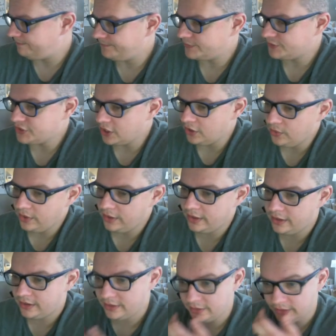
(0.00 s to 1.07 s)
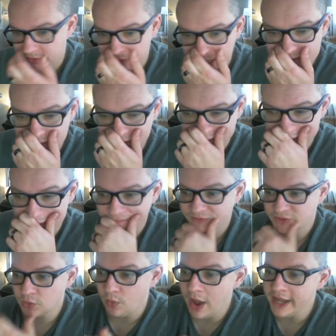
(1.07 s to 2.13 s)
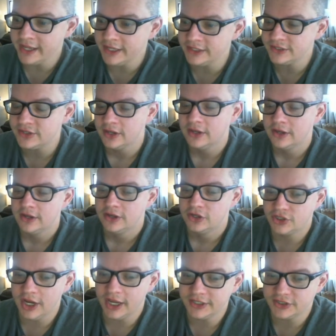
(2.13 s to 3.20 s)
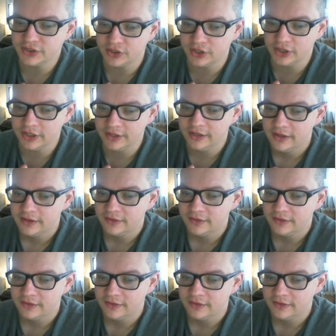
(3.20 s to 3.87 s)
so, let's look here. DeWians, chances are good.